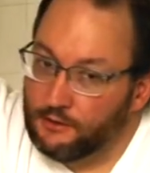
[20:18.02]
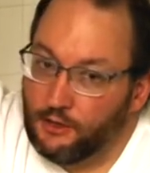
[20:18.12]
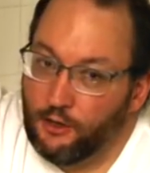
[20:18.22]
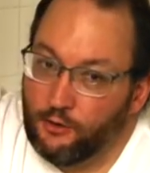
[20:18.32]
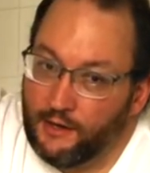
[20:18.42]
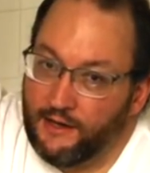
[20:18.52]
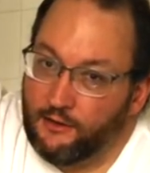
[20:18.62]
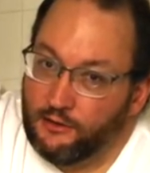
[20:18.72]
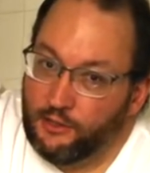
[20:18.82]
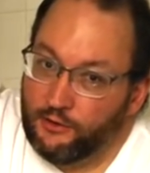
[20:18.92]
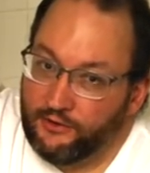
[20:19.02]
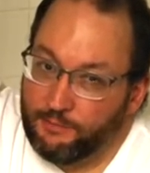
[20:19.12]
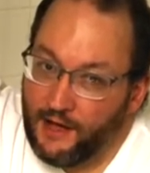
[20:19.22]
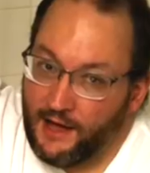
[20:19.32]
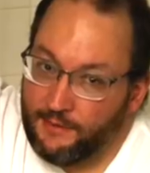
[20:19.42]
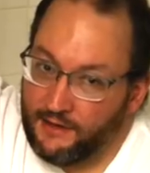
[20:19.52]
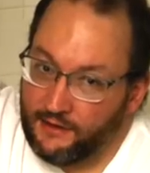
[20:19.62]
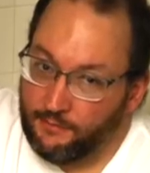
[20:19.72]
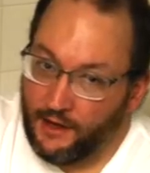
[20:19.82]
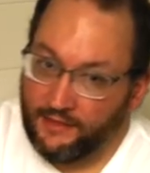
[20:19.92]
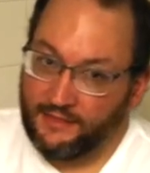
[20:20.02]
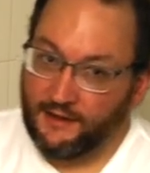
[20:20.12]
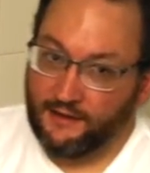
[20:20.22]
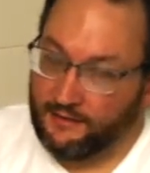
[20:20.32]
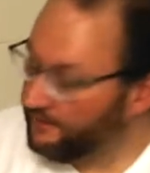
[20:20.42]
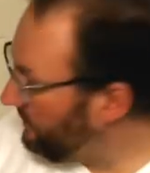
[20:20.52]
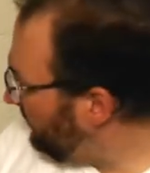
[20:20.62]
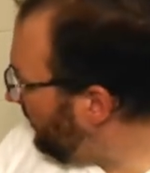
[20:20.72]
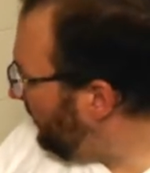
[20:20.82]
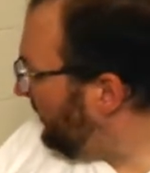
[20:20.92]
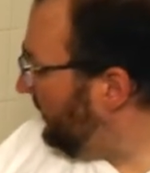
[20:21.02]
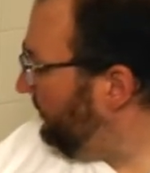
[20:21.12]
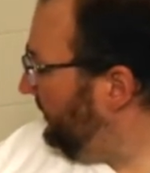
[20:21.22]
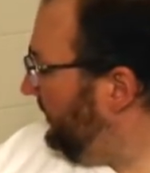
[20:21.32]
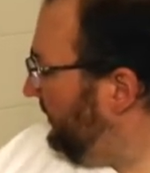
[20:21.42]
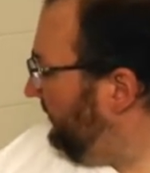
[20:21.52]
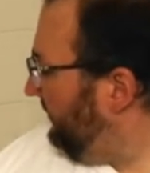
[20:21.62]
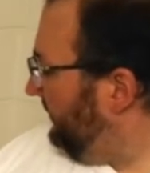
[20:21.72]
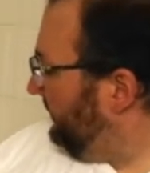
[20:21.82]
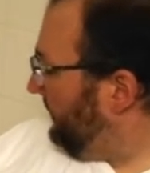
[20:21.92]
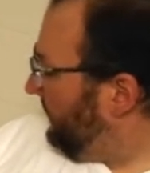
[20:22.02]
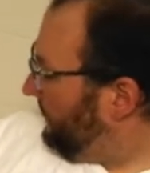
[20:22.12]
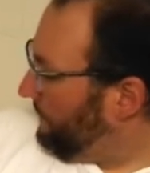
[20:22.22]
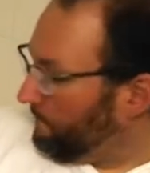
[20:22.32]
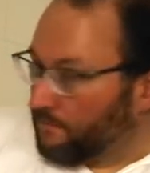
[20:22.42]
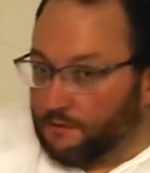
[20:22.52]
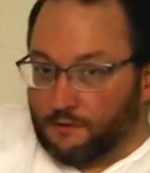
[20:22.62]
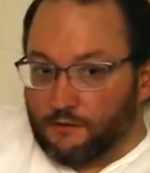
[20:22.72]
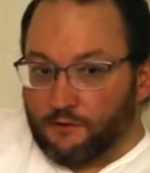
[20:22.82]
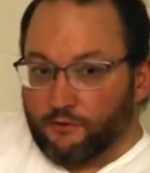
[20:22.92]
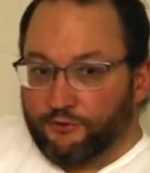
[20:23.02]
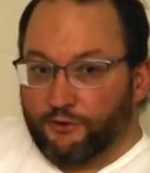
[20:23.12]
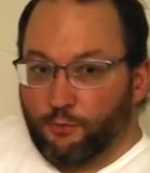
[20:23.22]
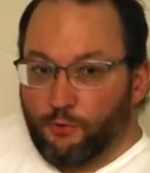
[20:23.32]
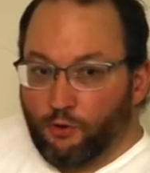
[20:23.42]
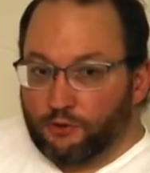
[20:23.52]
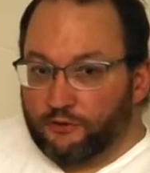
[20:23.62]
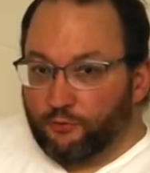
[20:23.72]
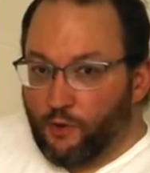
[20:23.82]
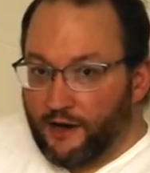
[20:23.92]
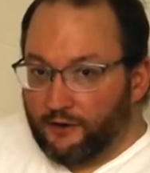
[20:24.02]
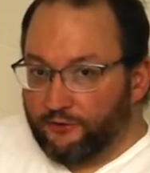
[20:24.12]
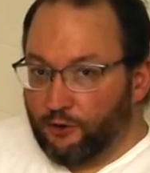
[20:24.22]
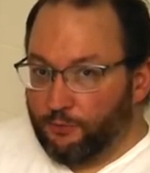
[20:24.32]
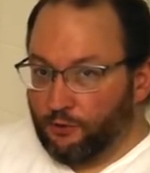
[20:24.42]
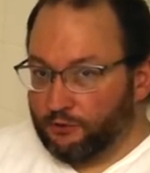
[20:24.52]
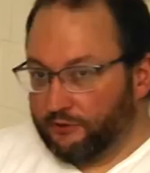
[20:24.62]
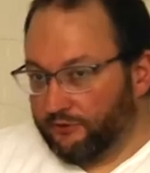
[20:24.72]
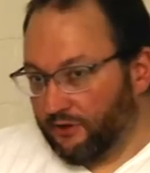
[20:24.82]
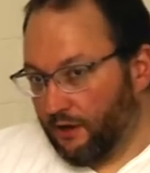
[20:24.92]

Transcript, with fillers: Oh, and you'll notice behind me, I think, that there are a couple of soap holders, wire soap holders,